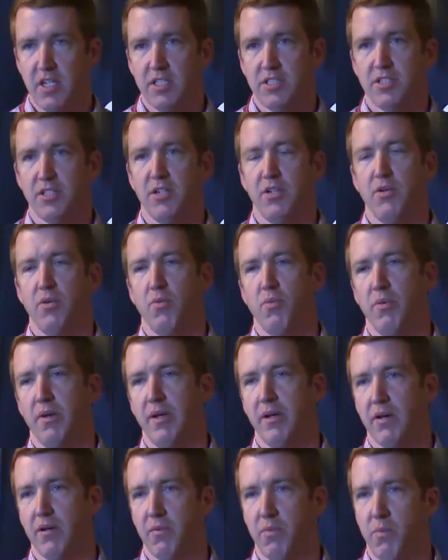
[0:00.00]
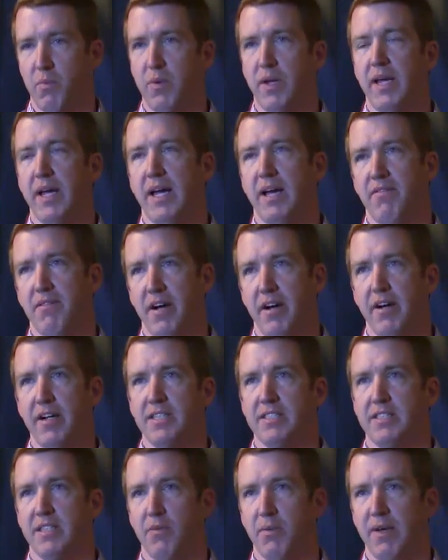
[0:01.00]
So, you know, we have
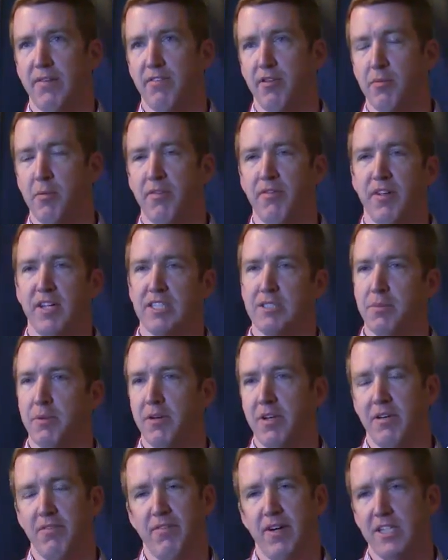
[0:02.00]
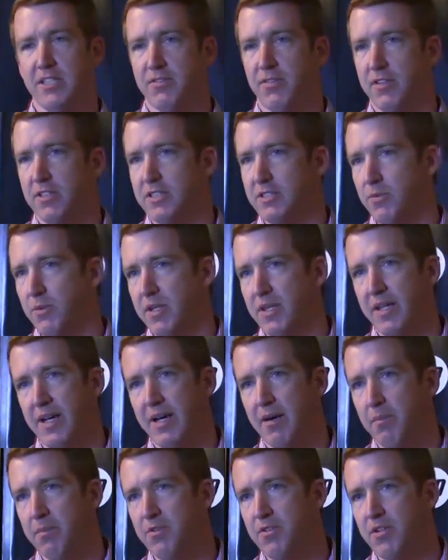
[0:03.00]
areas that we have a little more flexibility and vice versa with them.